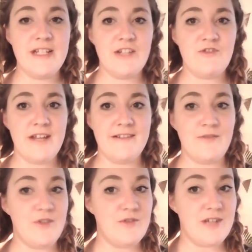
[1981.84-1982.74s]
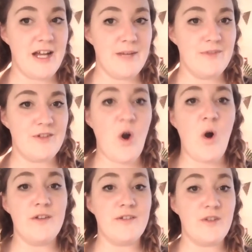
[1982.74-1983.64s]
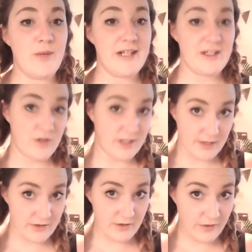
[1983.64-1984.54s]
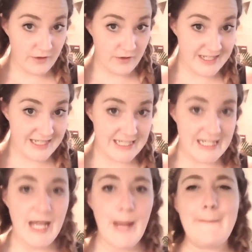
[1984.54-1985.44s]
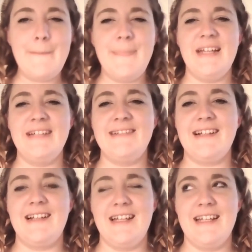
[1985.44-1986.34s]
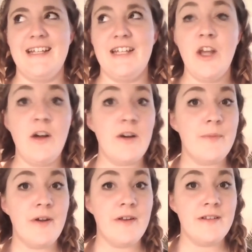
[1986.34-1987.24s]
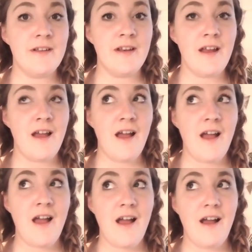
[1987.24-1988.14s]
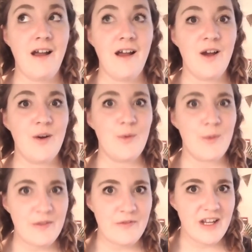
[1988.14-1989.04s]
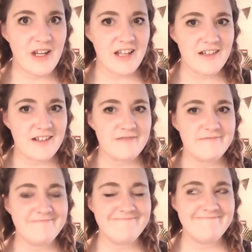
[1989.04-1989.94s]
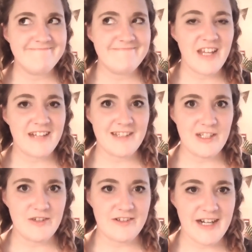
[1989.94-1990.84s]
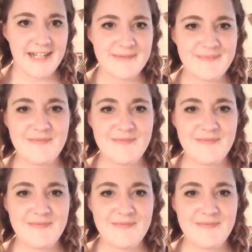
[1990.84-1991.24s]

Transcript: addressed a few times also when I talked about your authority. Basically, you're a person with feelings. That's news, right?